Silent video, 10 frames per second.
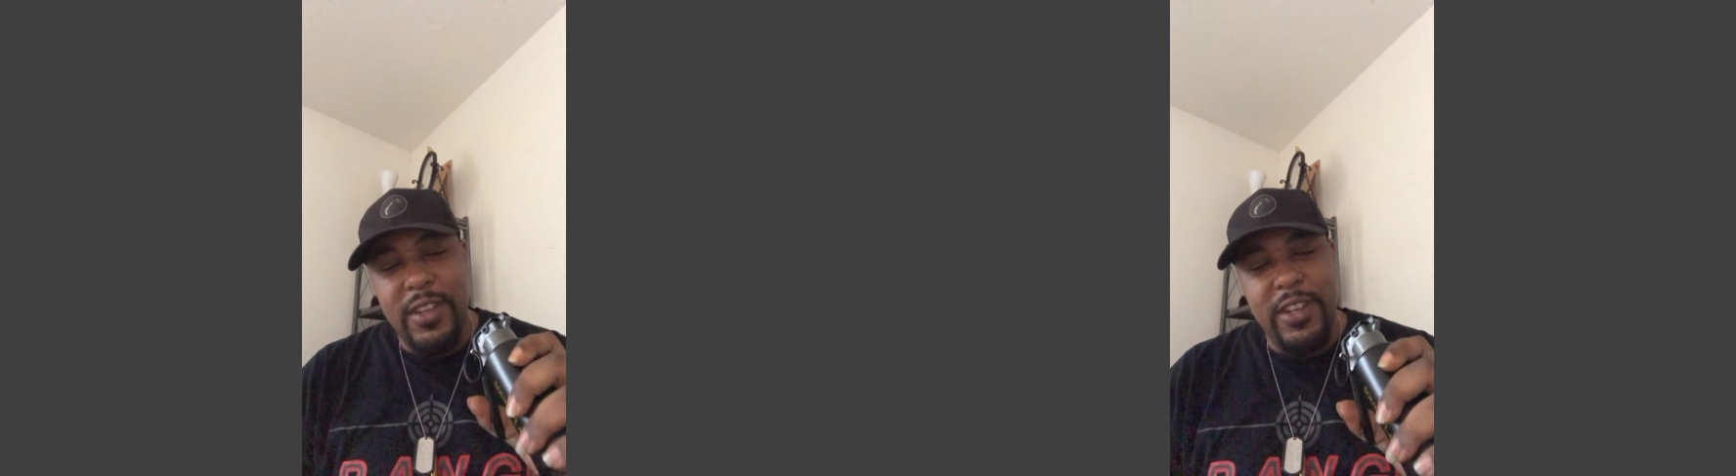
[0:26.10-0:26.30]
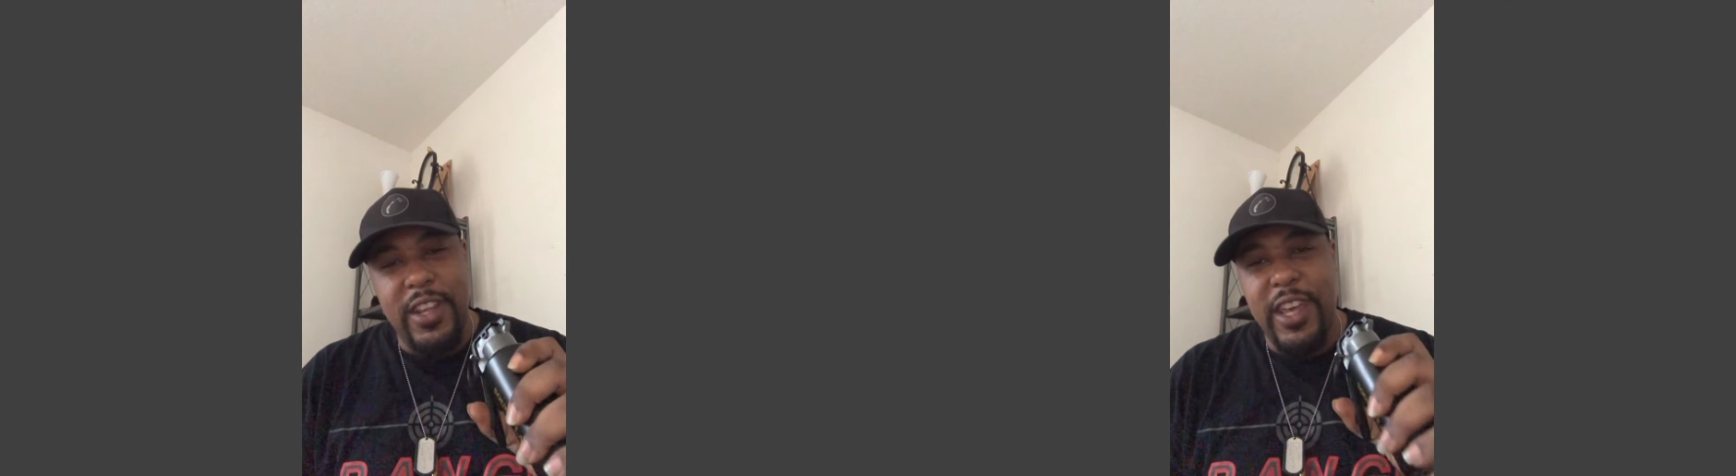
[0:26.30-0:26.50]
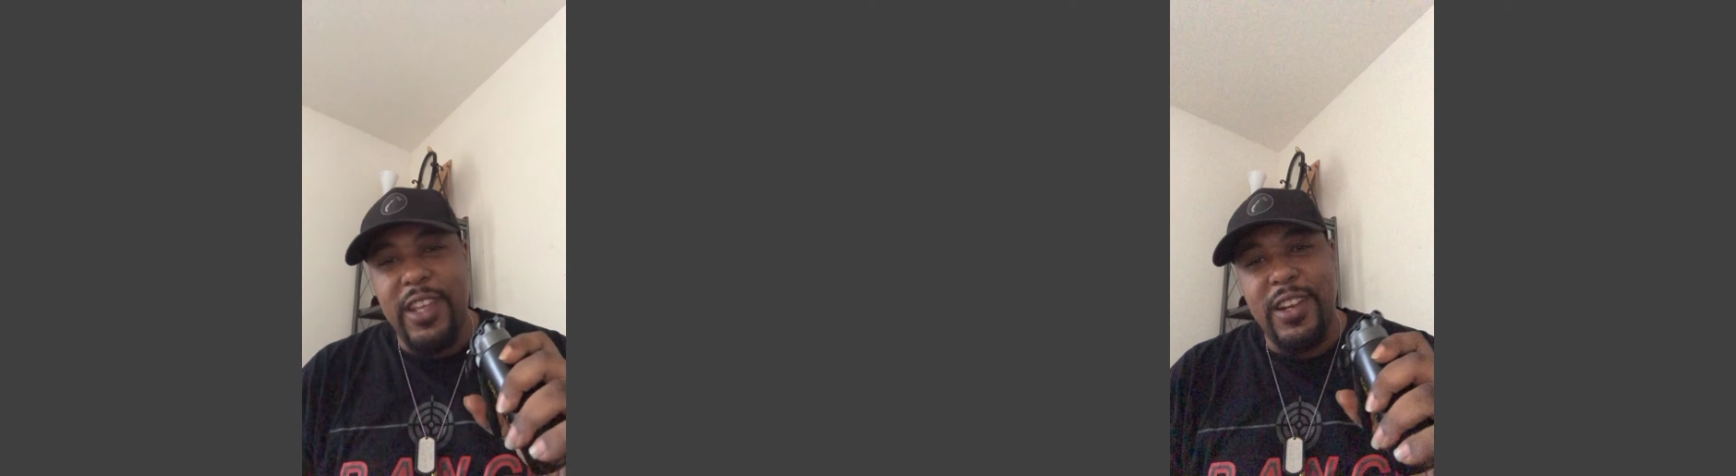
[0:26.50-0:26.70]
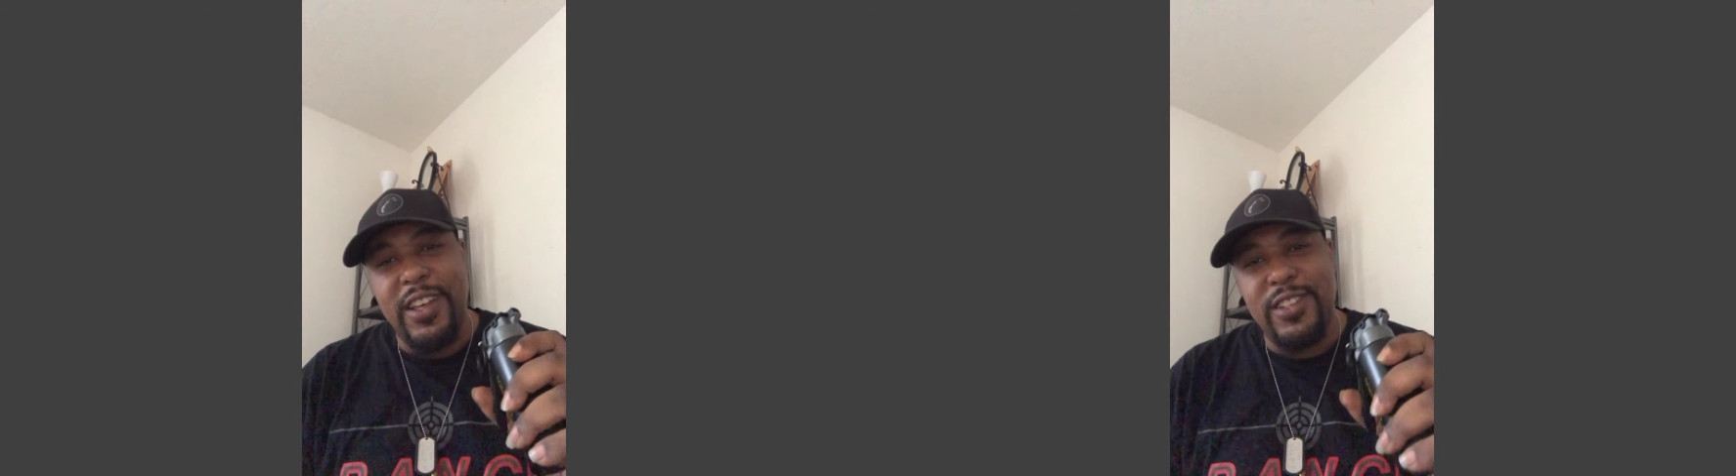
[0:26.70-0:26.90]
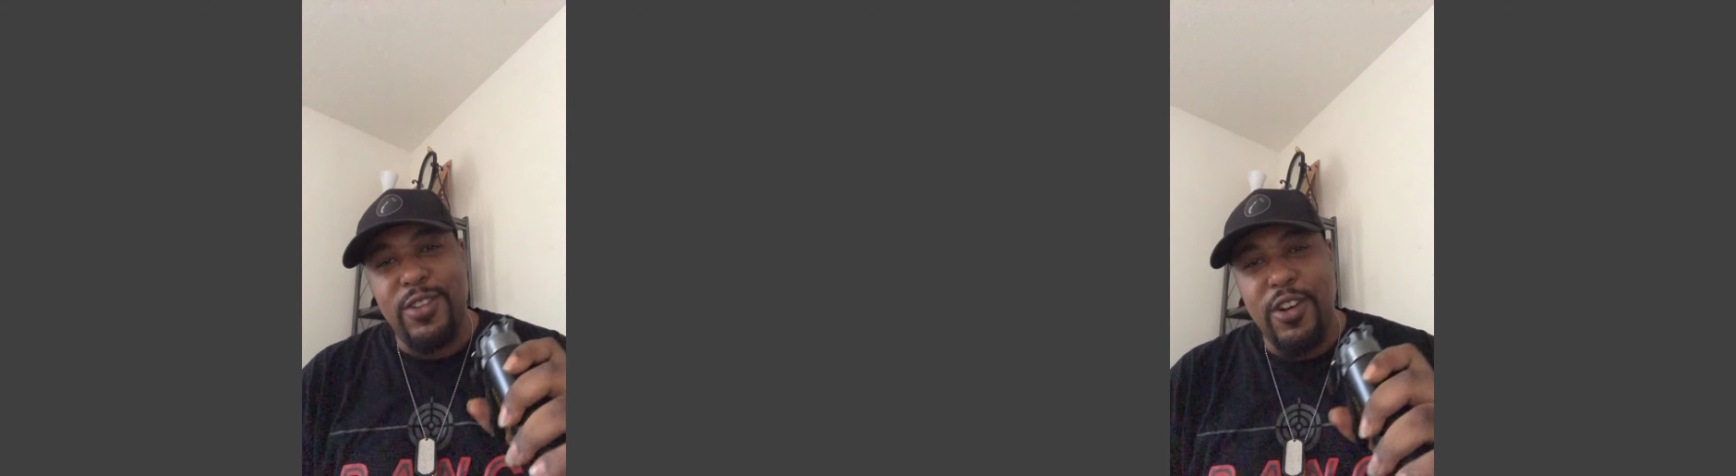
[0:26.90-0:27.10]
Today,
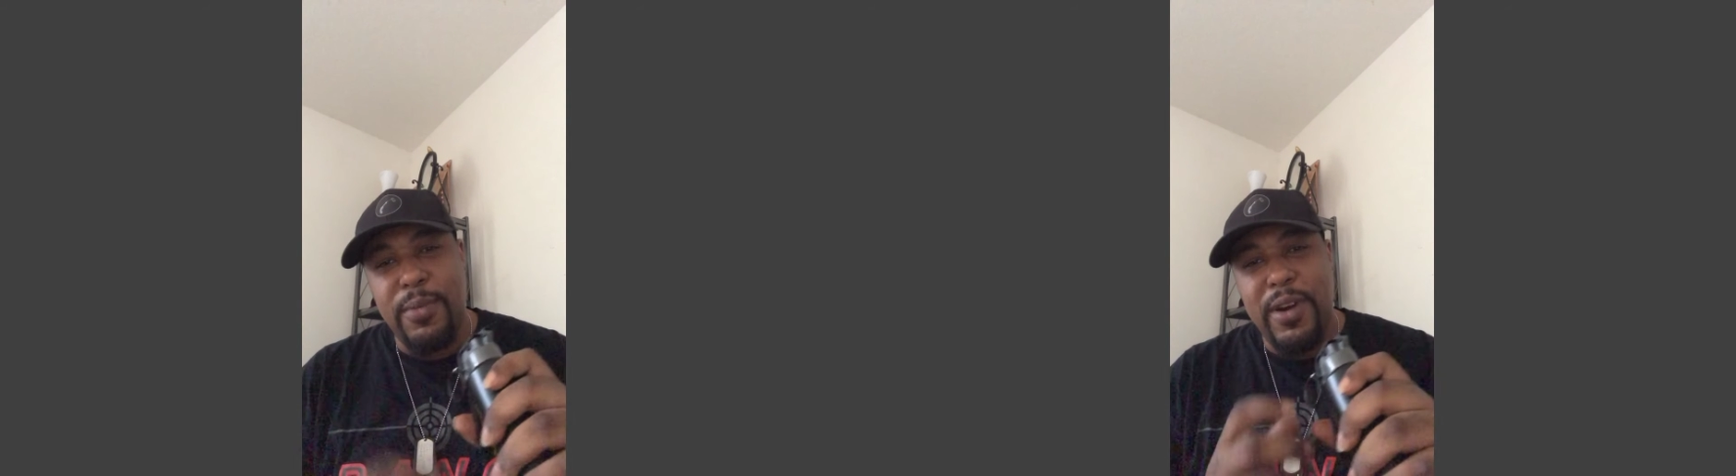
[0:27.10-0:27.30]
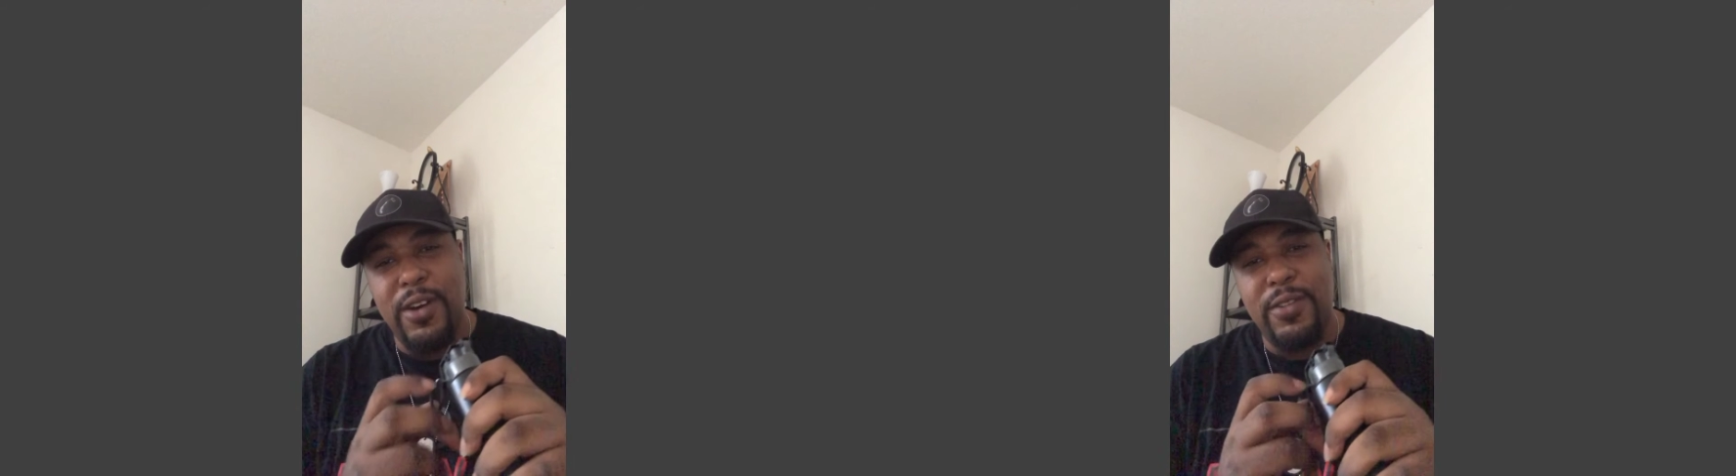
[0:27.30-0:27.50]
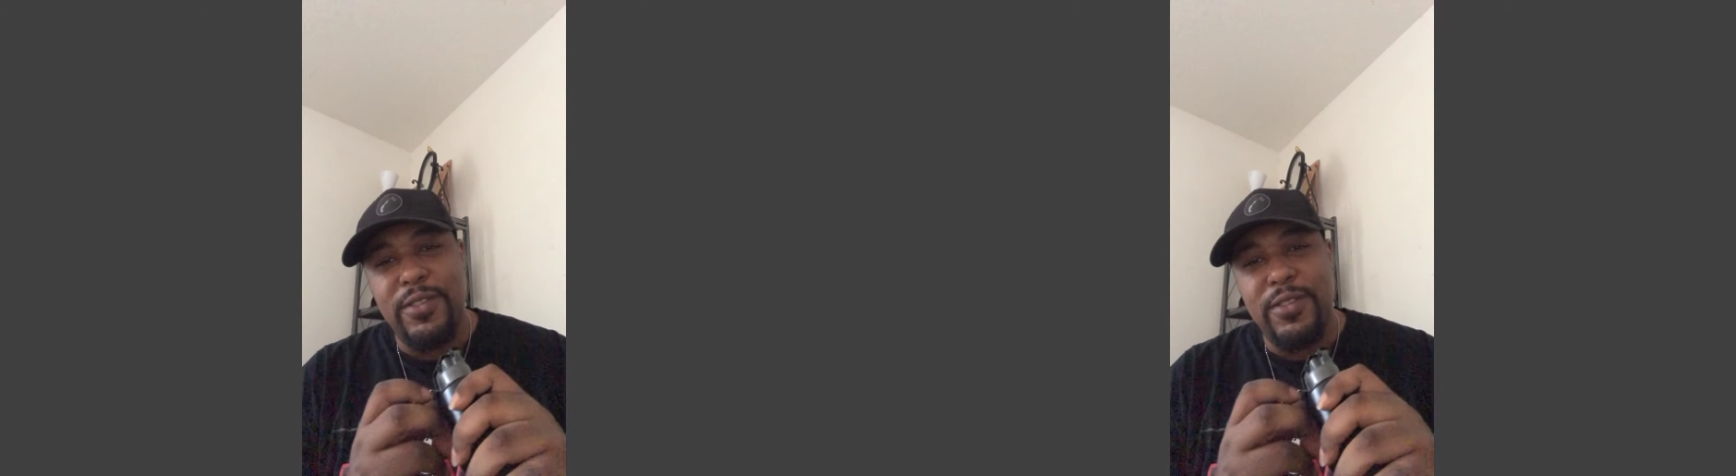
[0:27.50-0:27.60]
let's talk about